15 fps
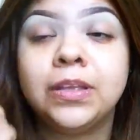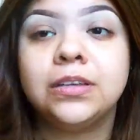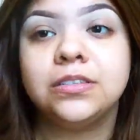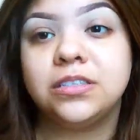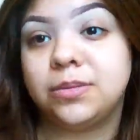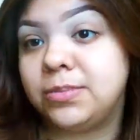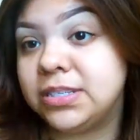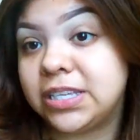
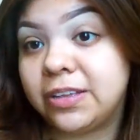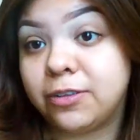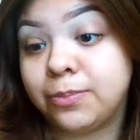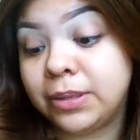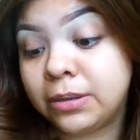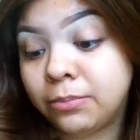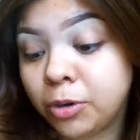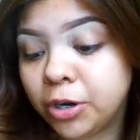Some days I have to
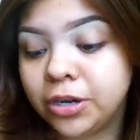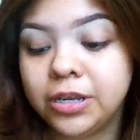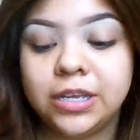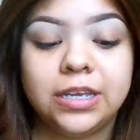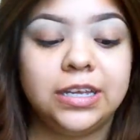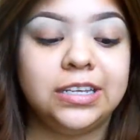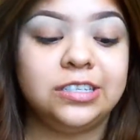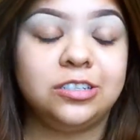blend more.
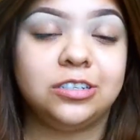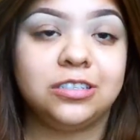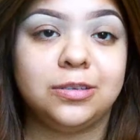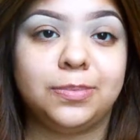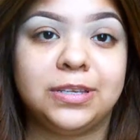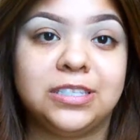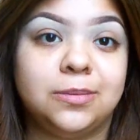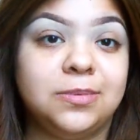It just
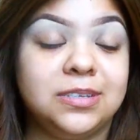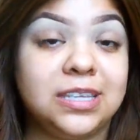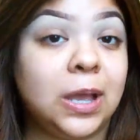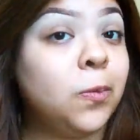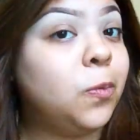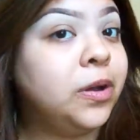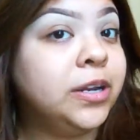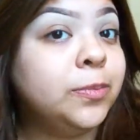depends. Some days I
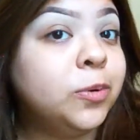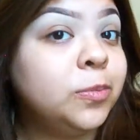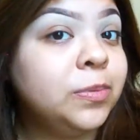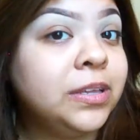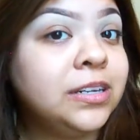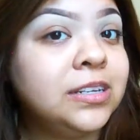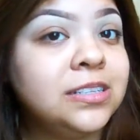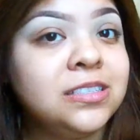want it more
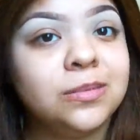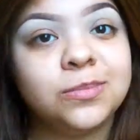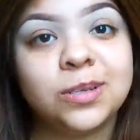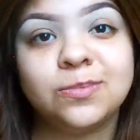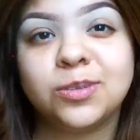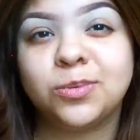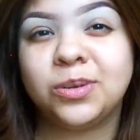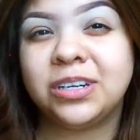blended.
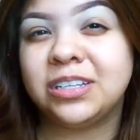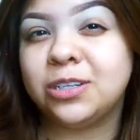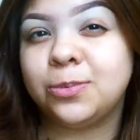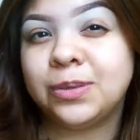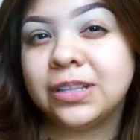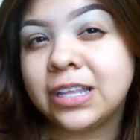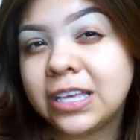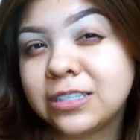Sometimes I want it a little
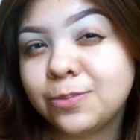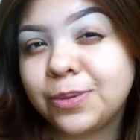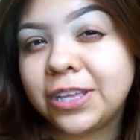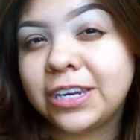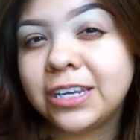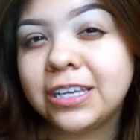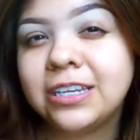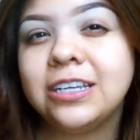bit less
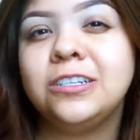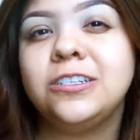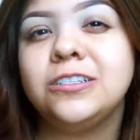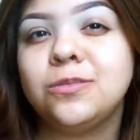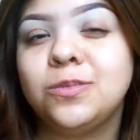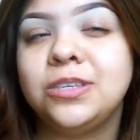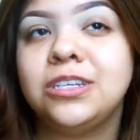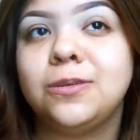blended. It just
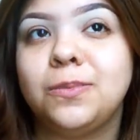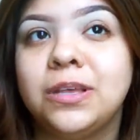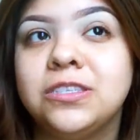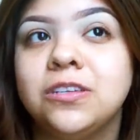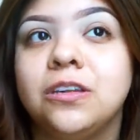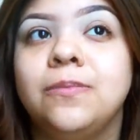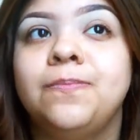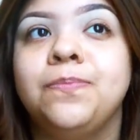really depends
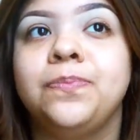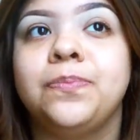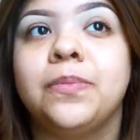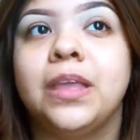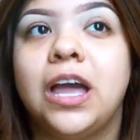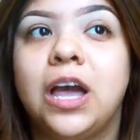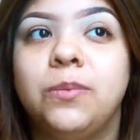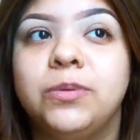on
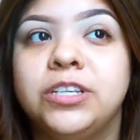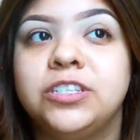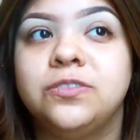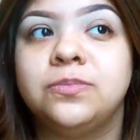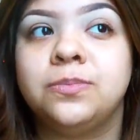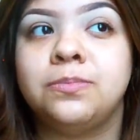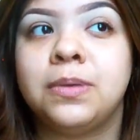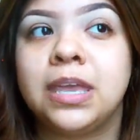how much
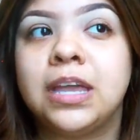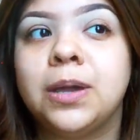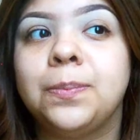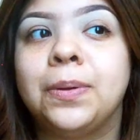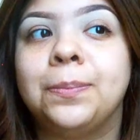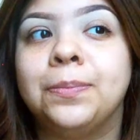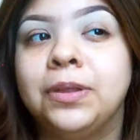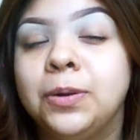makeup
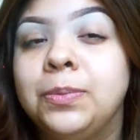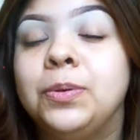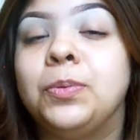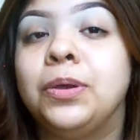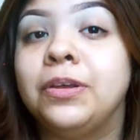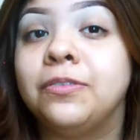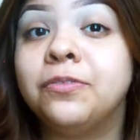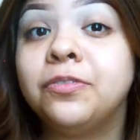I'm going to be
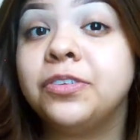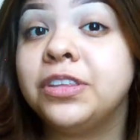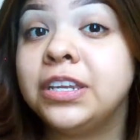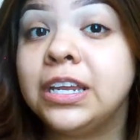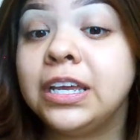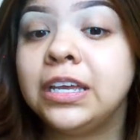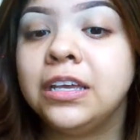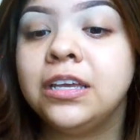wearing for the
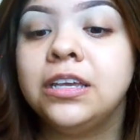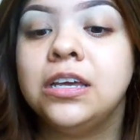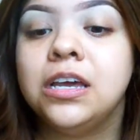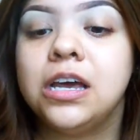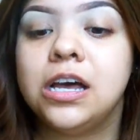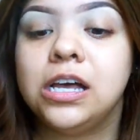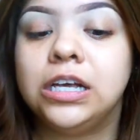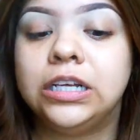day.
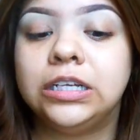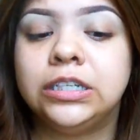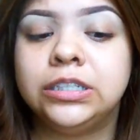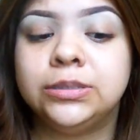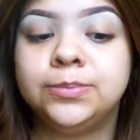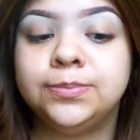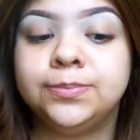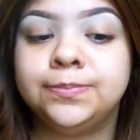
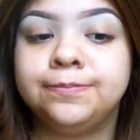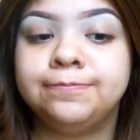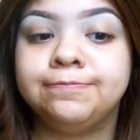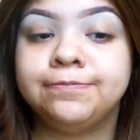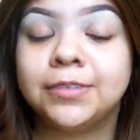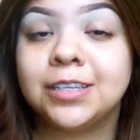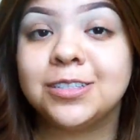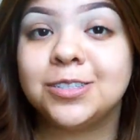
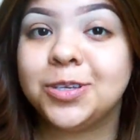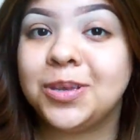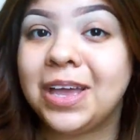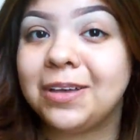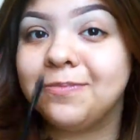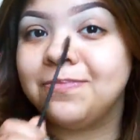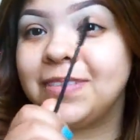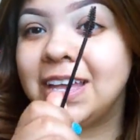So yeah,
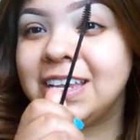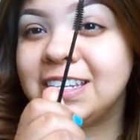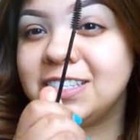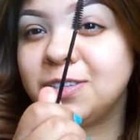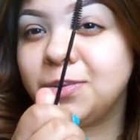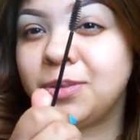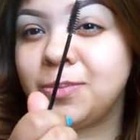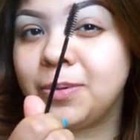that is the
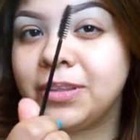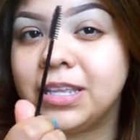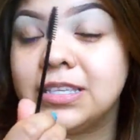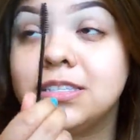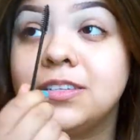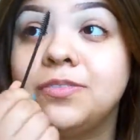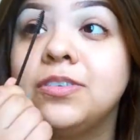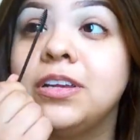only part that's
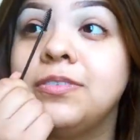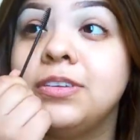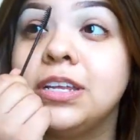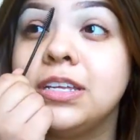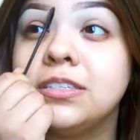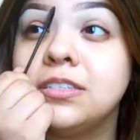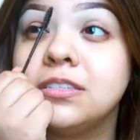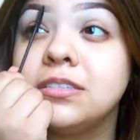different every day.
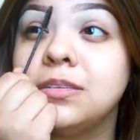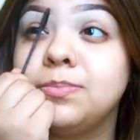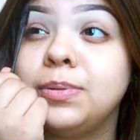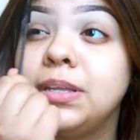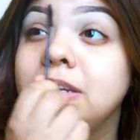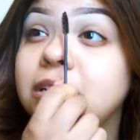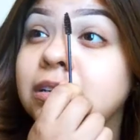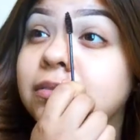It's just the
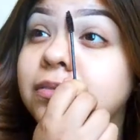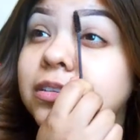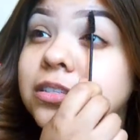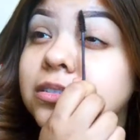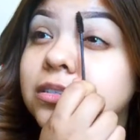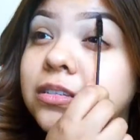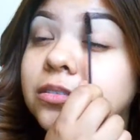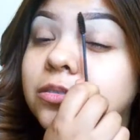blending of
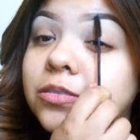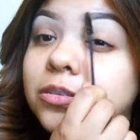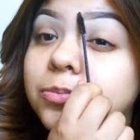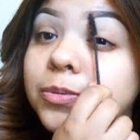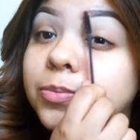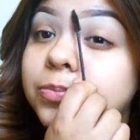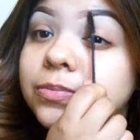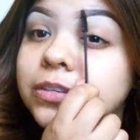this inner corner.
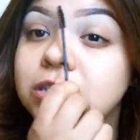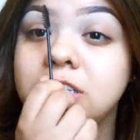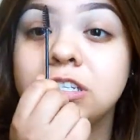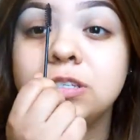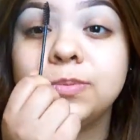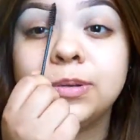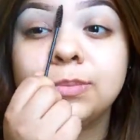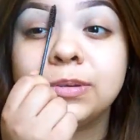But it's
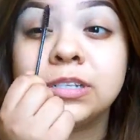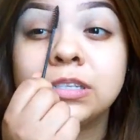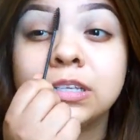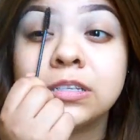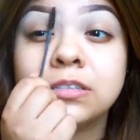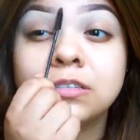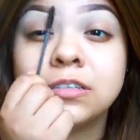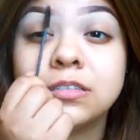just pretty much
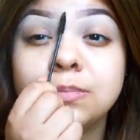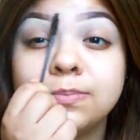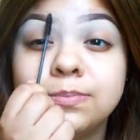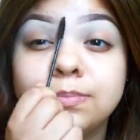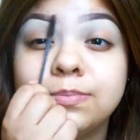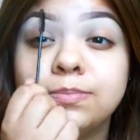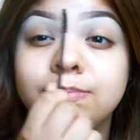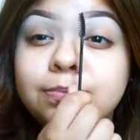this, just
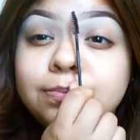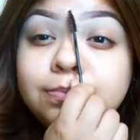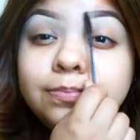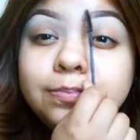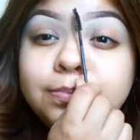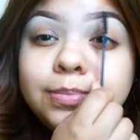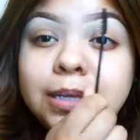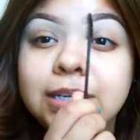
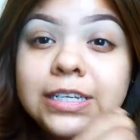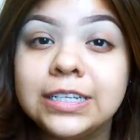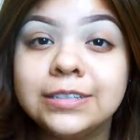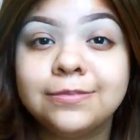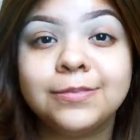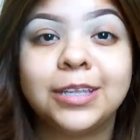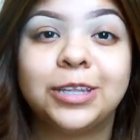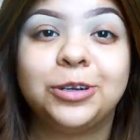blending
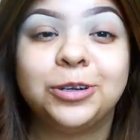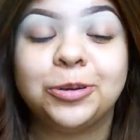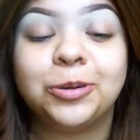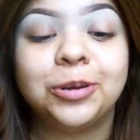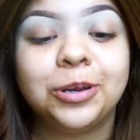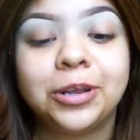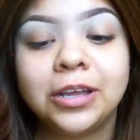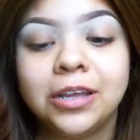the little
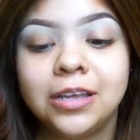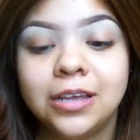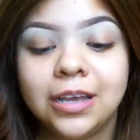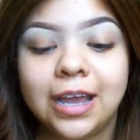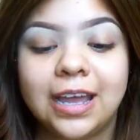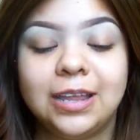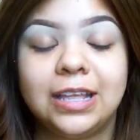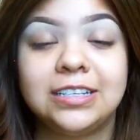corner.
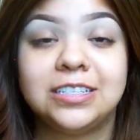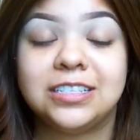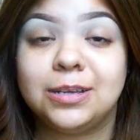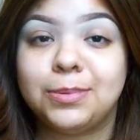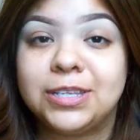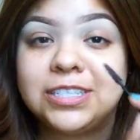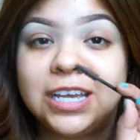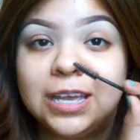I like to take
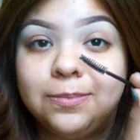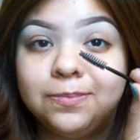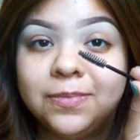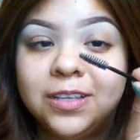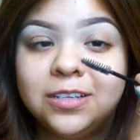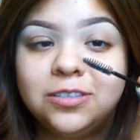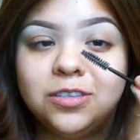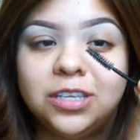my time.
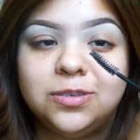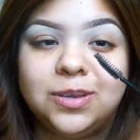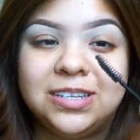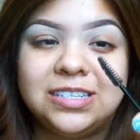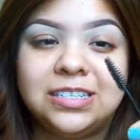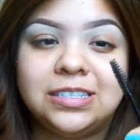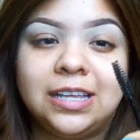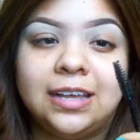So that's why I
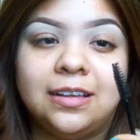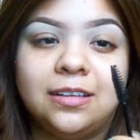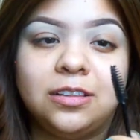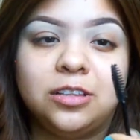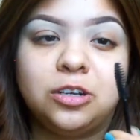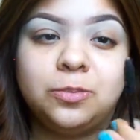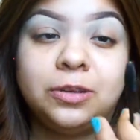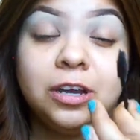did that a
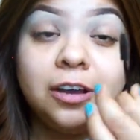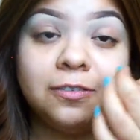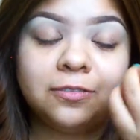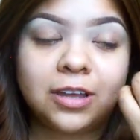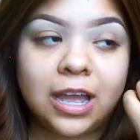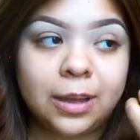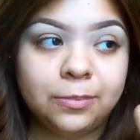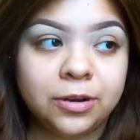little bit off
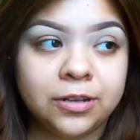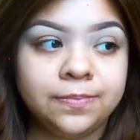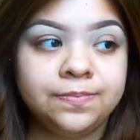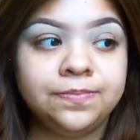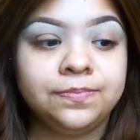camera.